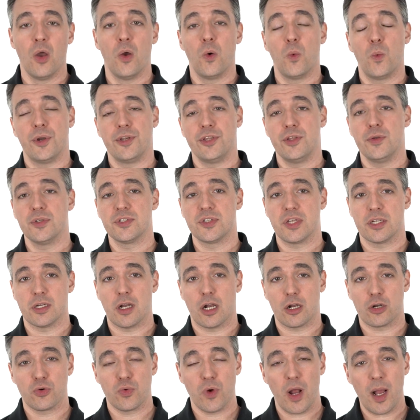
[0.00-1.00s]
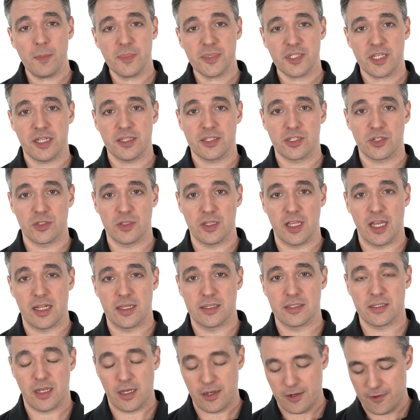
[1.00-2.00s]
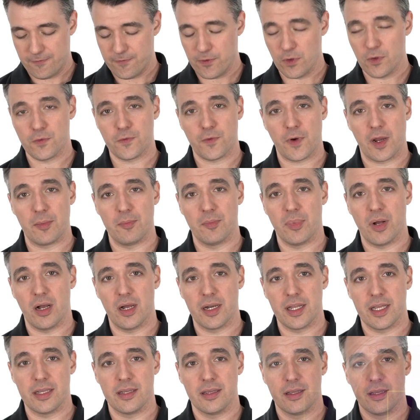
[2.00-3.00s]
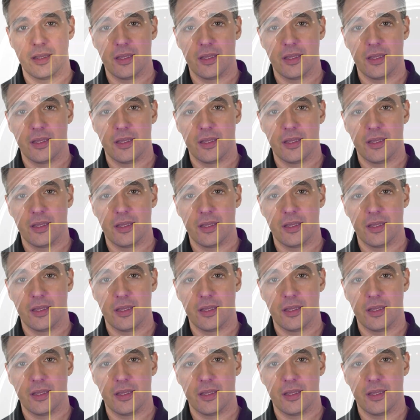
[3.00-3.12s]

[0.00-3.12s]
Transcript: When using a crop sensor lens on a full-frame body,